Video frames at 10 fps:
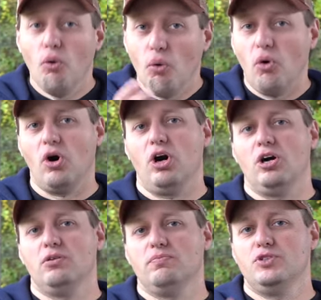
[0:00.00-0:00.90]

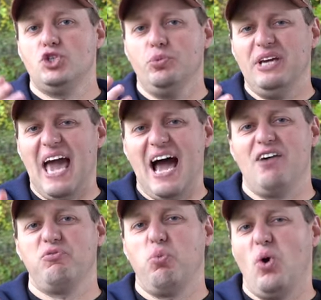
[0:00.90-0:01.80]
Or do we
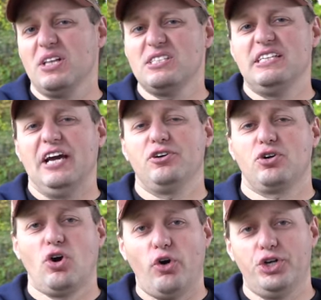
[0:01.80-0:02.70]
have one
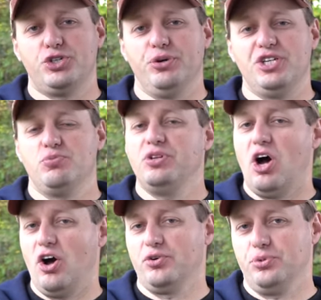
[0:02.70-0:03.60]
standard cartridge with
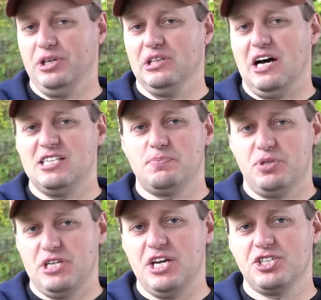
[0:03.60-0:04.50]
unrealized
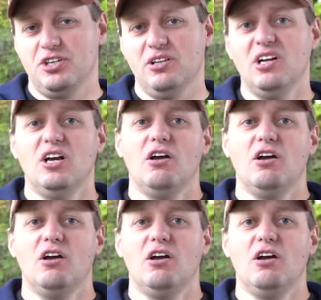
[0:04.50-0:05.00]
potential